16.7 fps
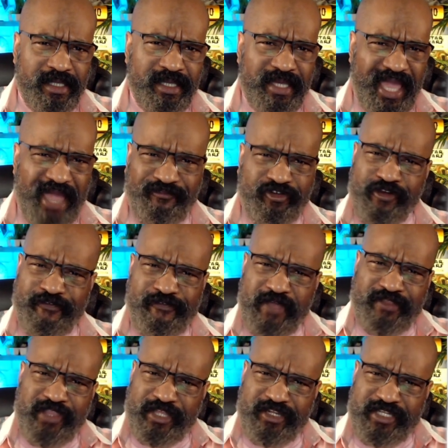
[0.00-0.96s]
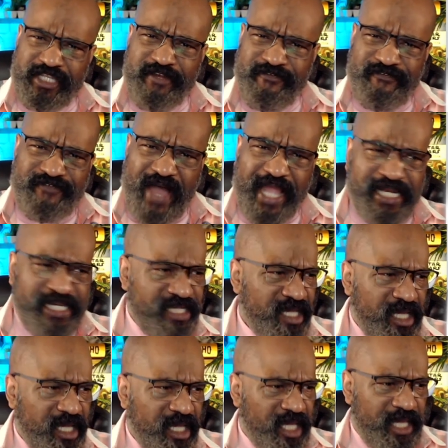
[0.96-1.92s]
ever that didn't find it
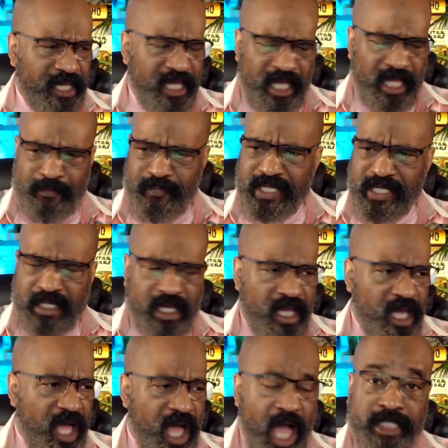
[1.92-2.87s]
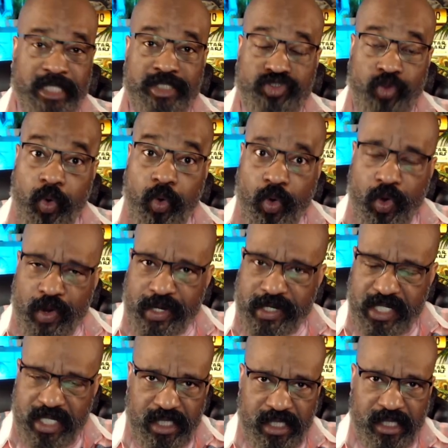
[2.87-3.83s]
a bit untoward?